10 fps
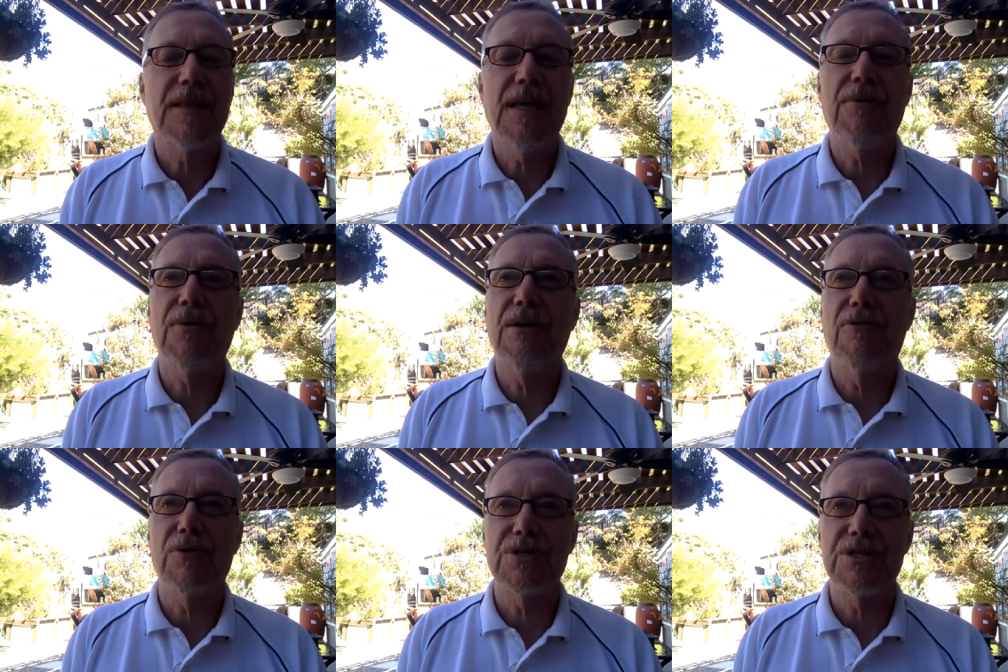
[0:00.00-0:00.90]
It
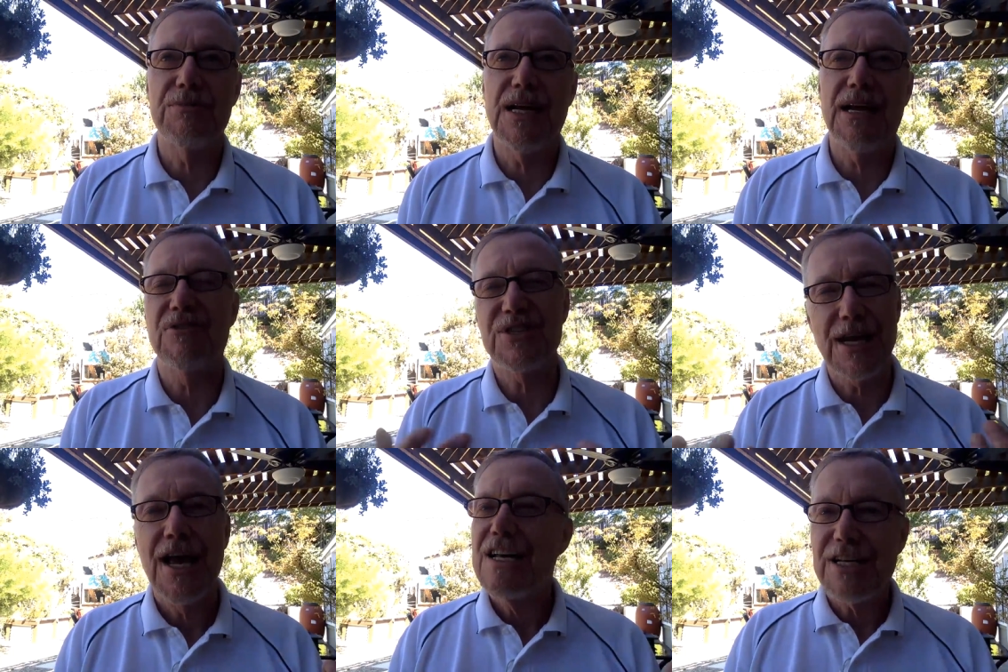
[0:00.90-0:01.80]
reinforces the behavior.
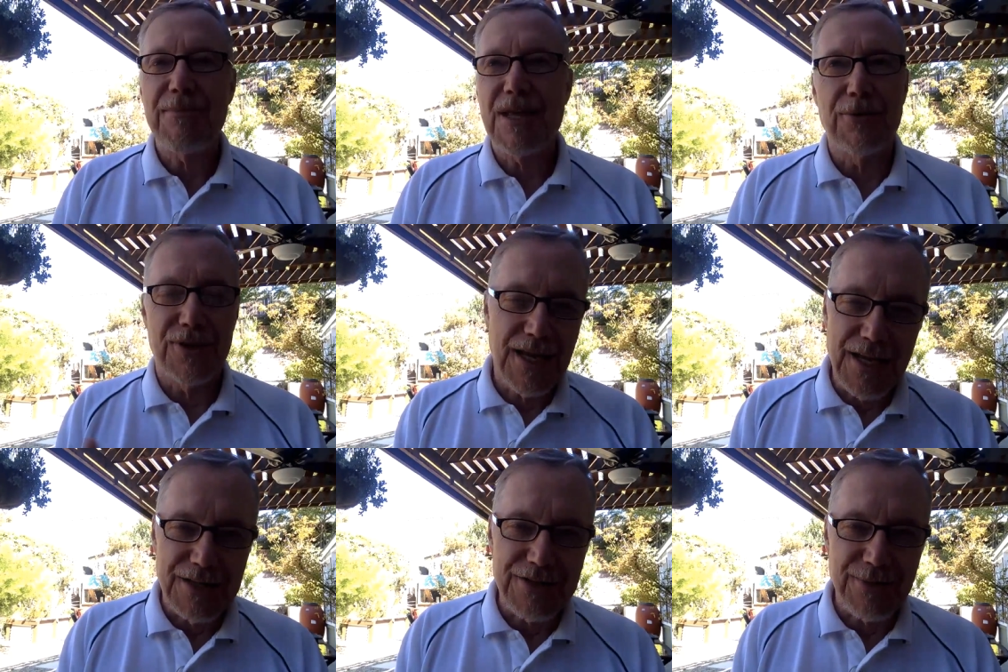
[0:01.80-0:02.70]
Same thing with
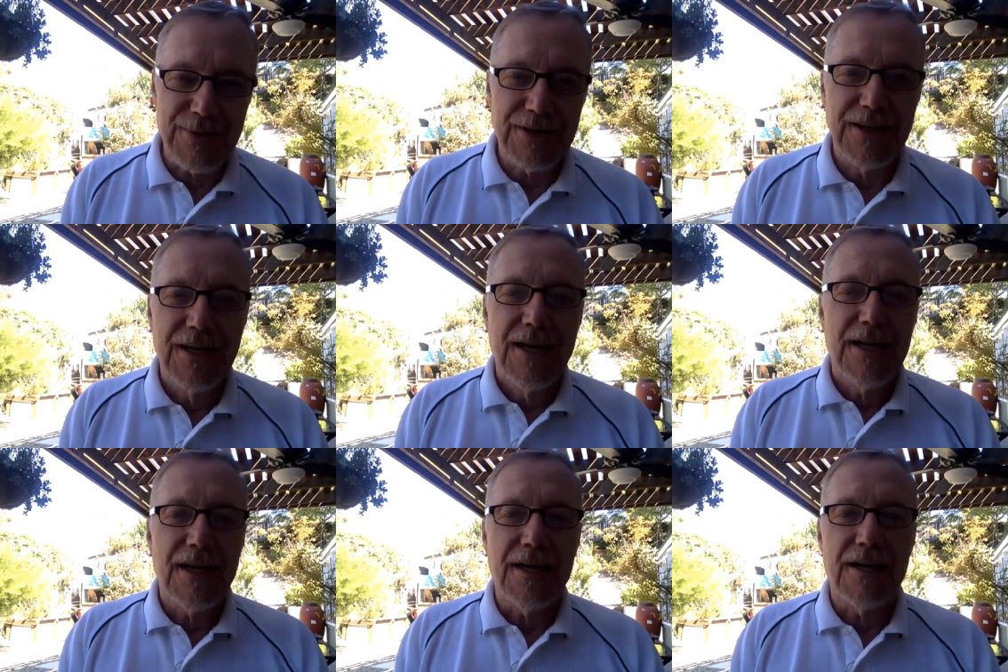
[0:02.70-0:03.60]
kids. I mean,
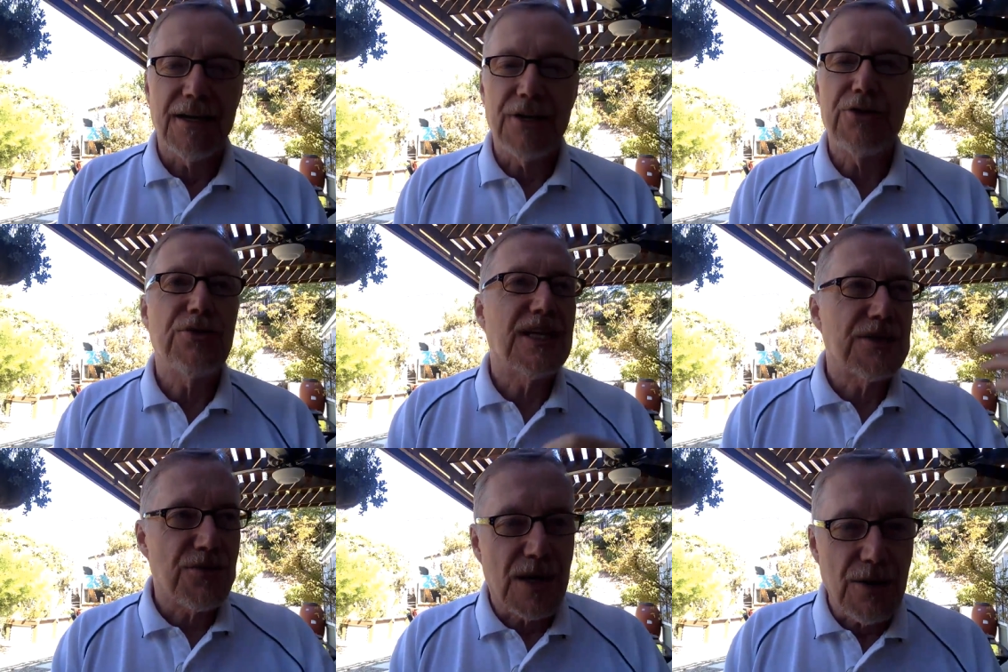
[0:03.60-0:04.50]
uh, you do
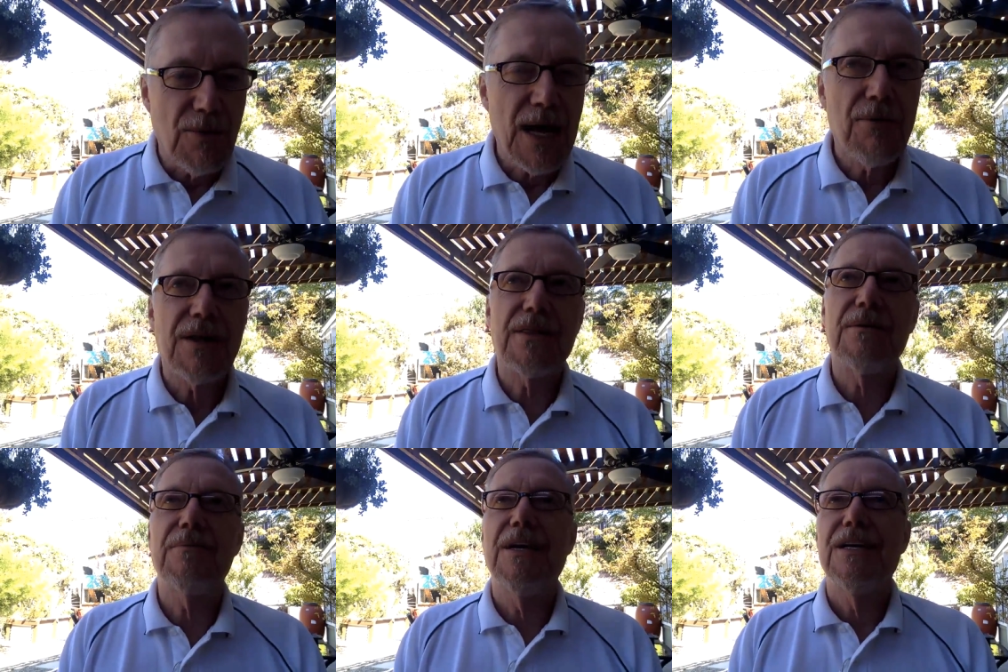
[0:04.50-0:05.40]
things right away with
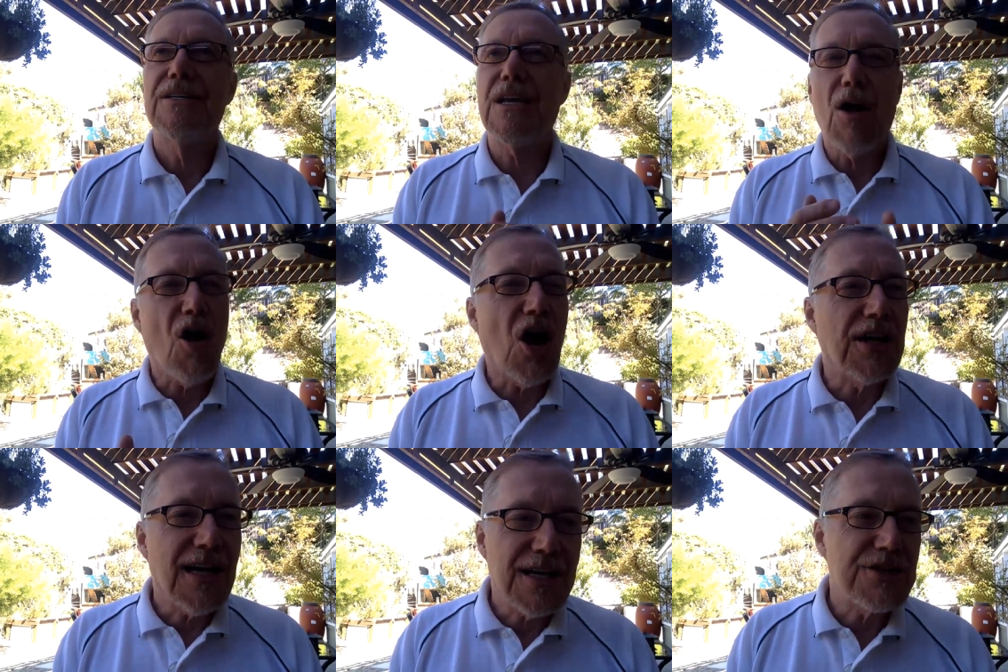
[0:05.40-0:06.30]
them. You say,
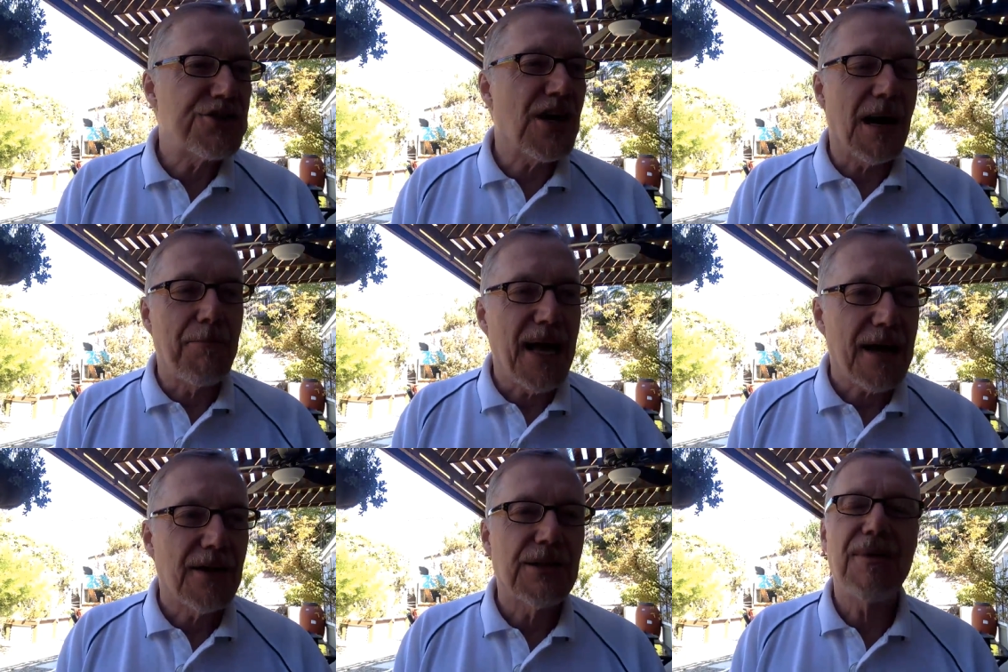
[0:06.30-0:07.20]
"Oh, nice job,
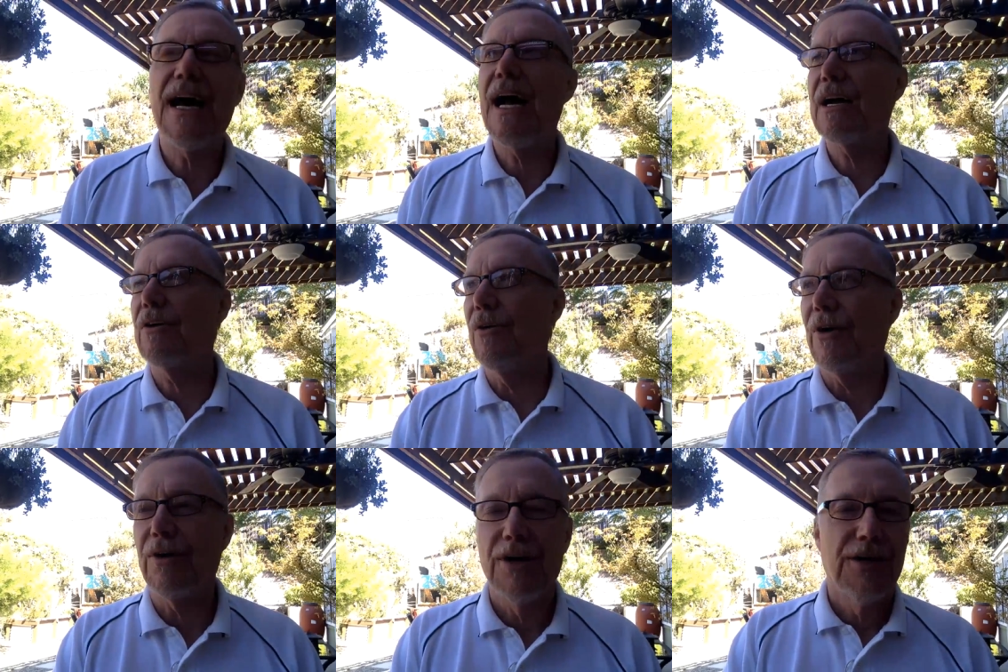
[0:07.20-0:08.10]
pat on the back,"
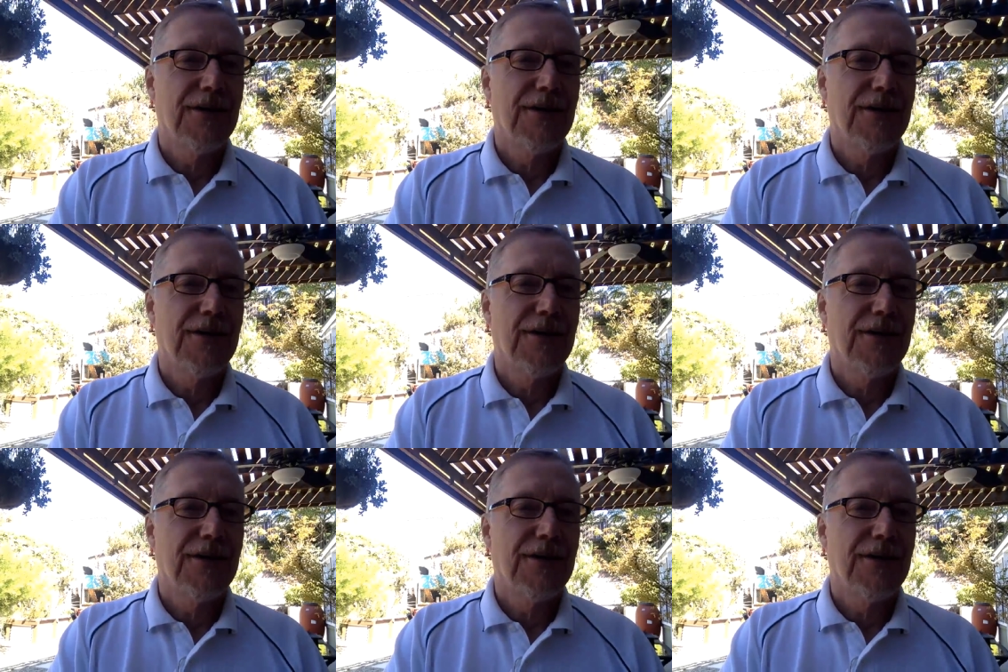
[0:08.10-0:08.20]
or